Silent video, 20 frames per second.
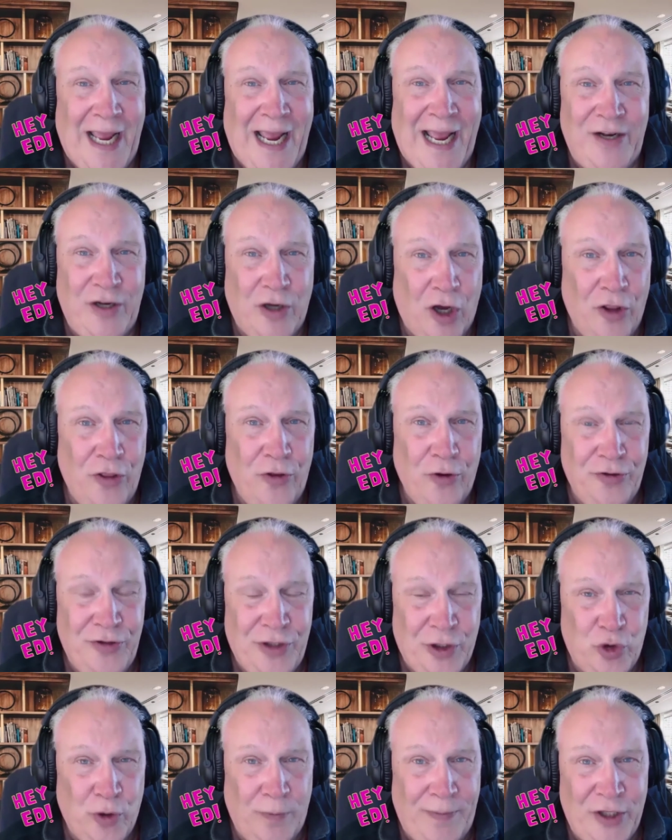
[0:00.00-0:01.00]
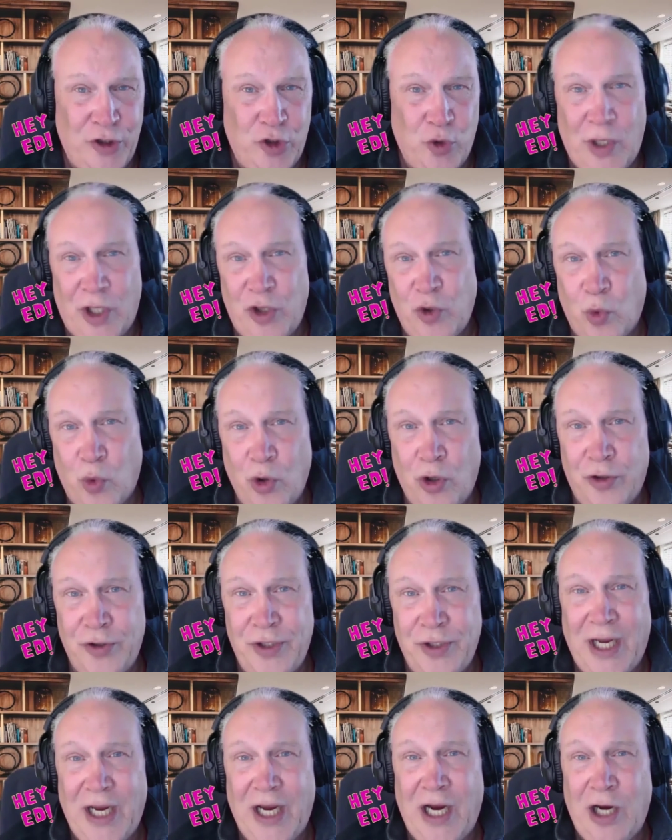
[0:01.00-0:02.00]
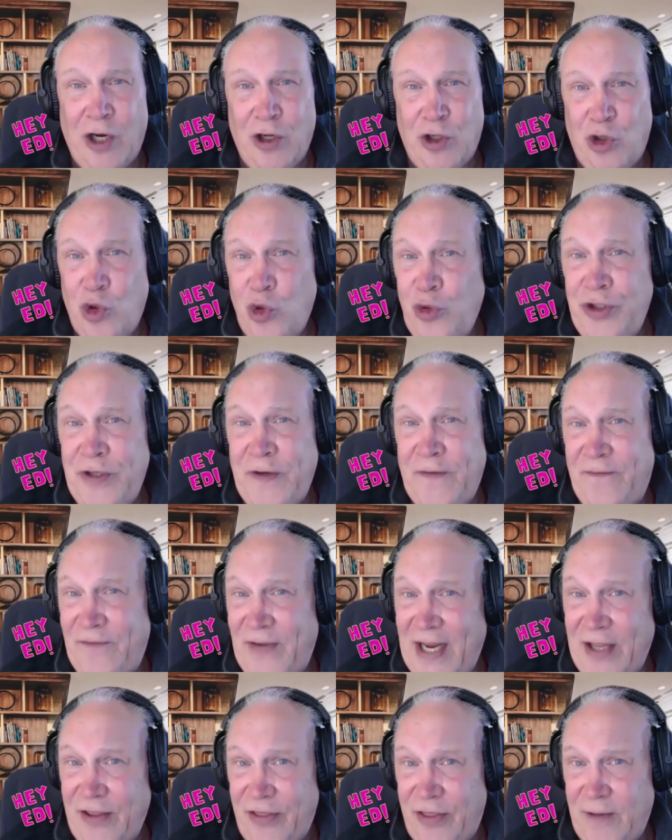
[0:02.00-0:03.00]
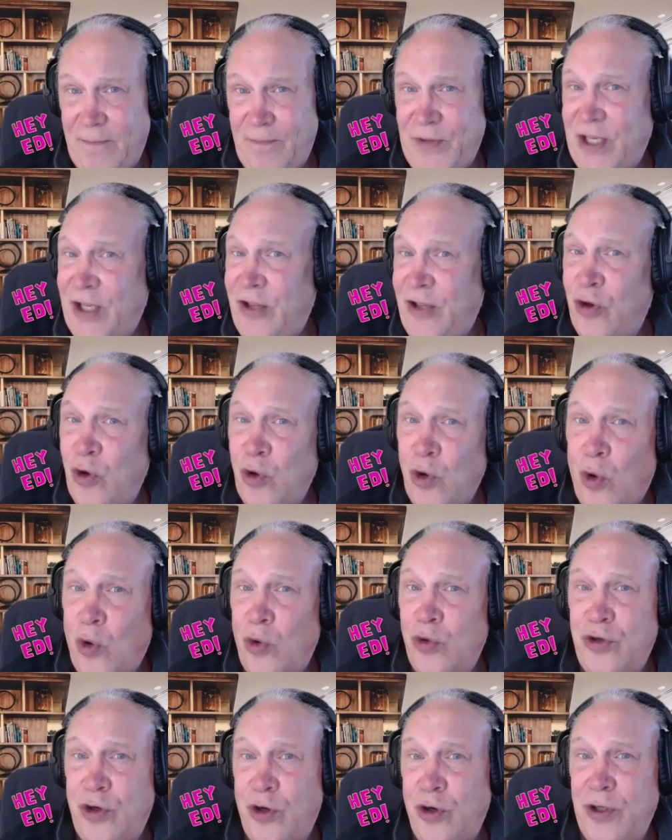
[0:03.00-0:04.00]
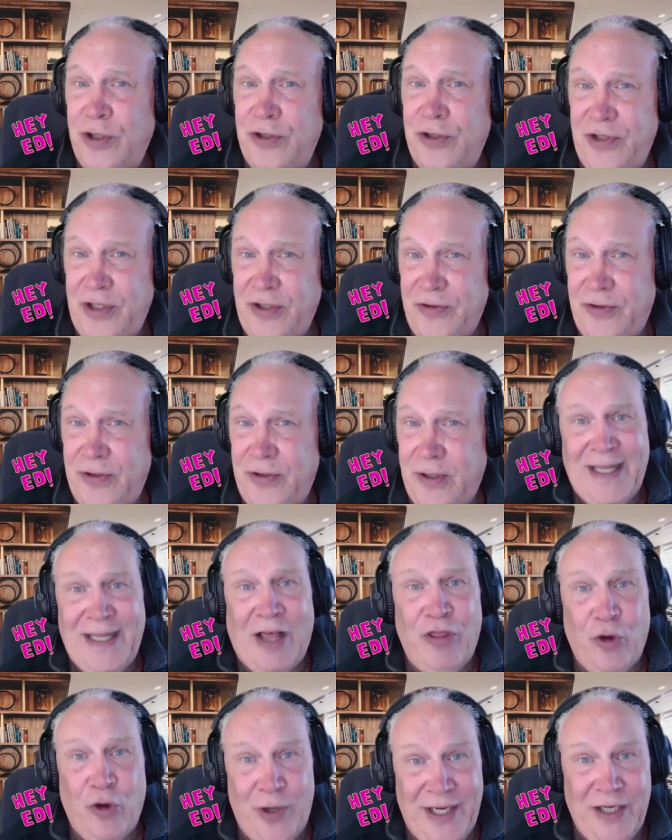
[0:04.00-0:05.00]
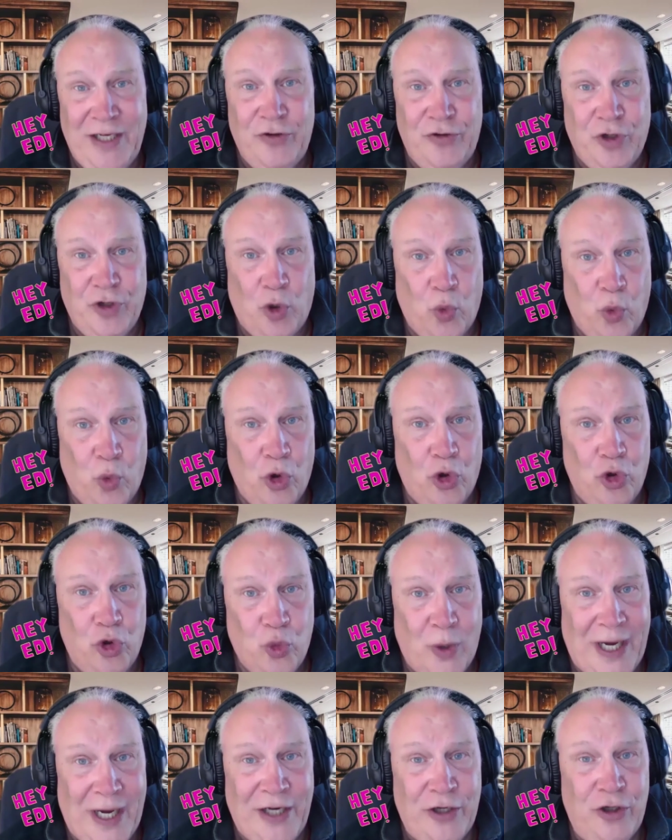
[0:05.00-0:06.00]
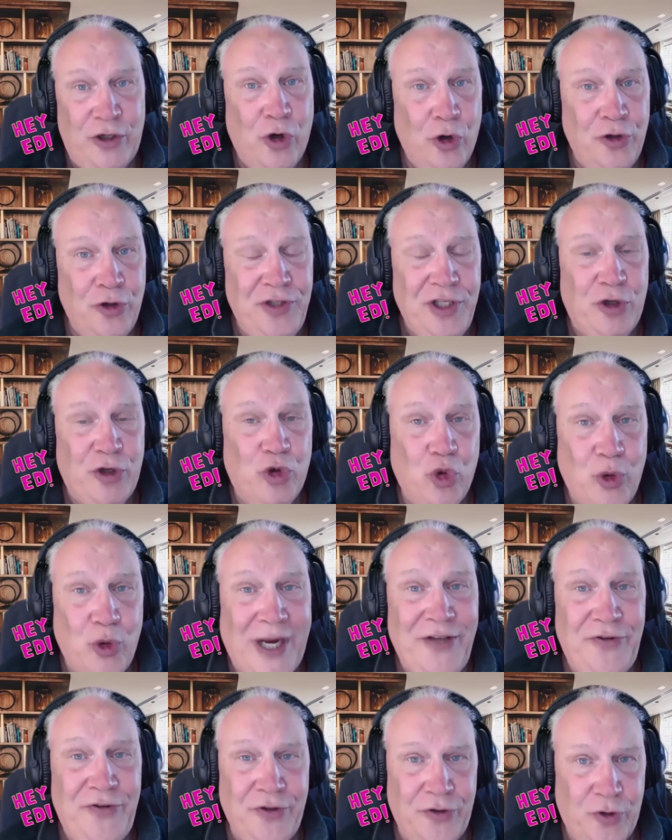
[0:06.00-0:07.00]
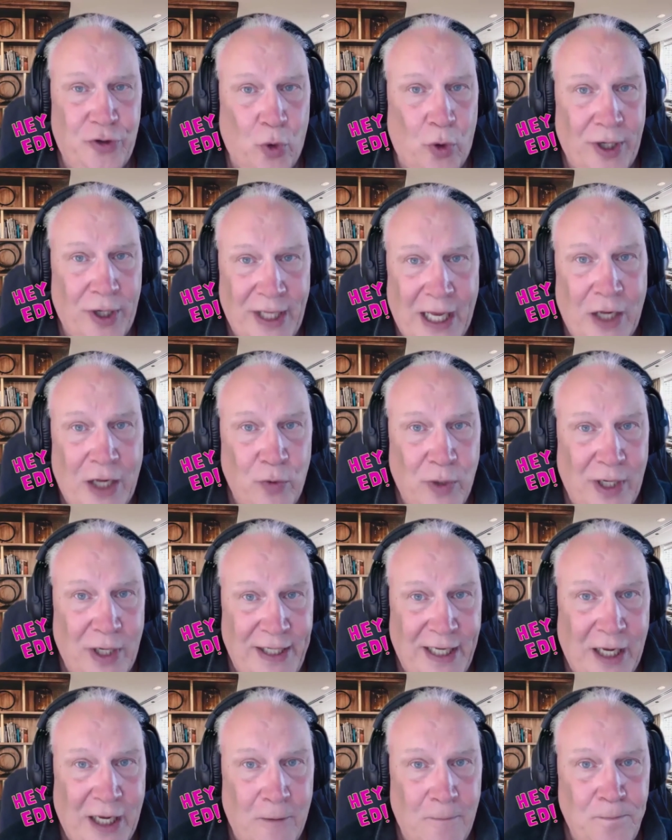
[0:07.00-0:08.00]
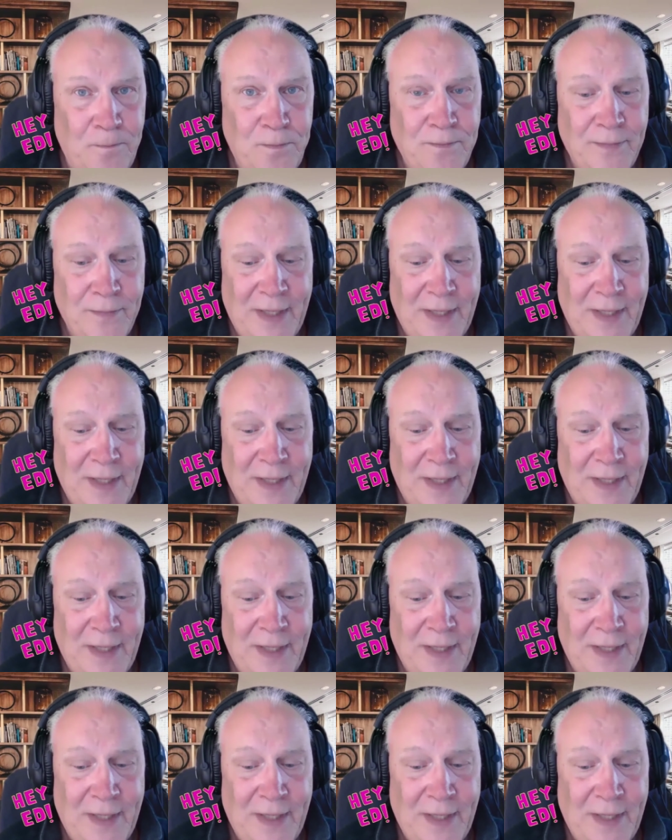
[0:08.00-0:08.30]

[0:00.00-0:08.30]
and other central banks around the world are losing faith in their own currencies. Now, there is a worldwide currency crisis going on right now.